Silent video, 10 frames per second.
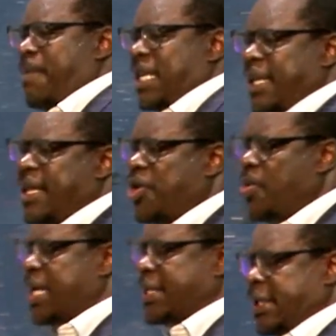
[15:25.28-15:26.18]
members in the
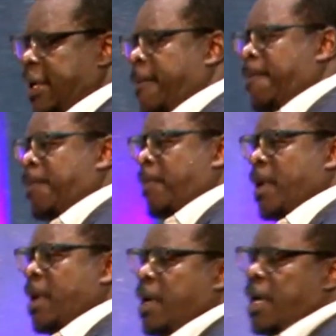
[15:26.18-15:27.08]
US.
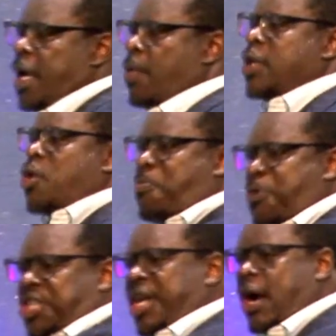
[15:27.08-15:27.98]
He went to
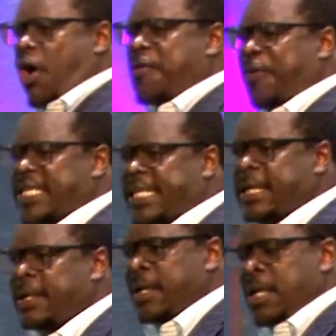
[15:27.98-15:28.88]
preach in a
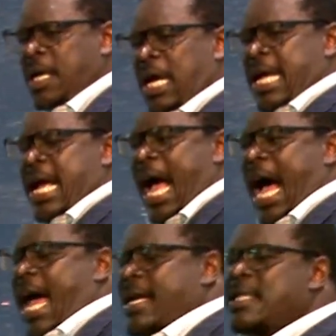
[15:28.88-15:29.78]
conference.
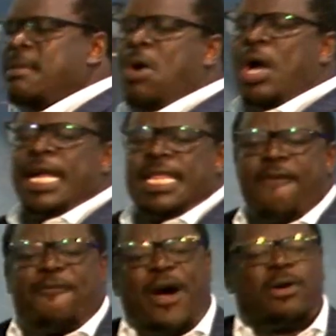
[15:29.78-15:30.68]
And in the morning,
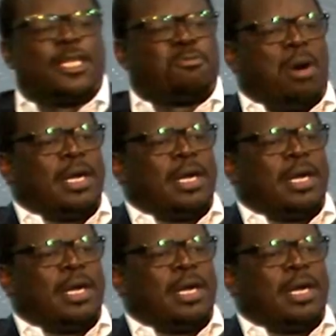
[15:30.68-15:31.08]
they found his